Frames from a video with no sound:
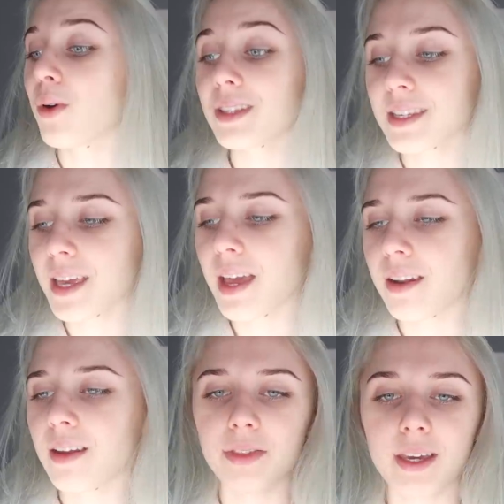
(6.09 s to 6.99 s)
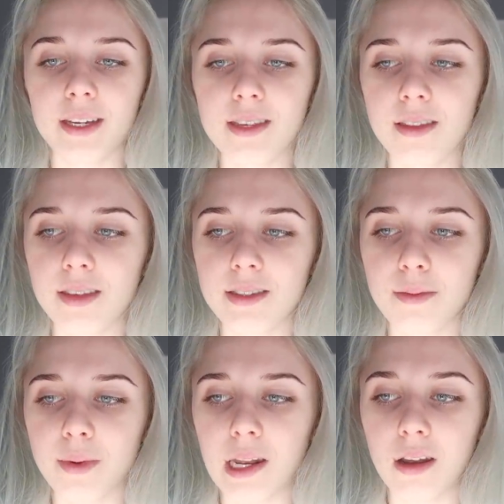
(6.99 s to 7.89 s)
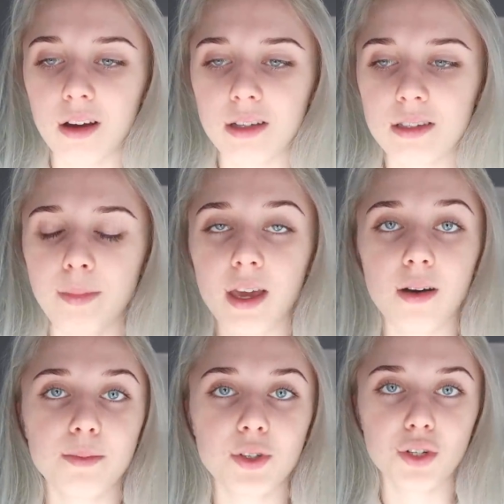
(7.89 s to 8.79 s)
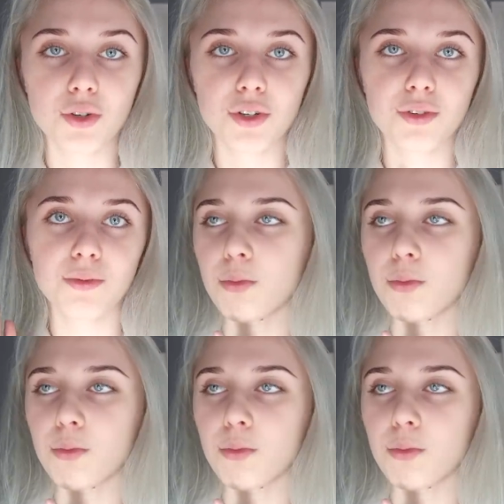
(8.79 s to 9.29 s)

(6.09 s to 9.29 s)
Once again, I think I said this in my last makeup tutorial,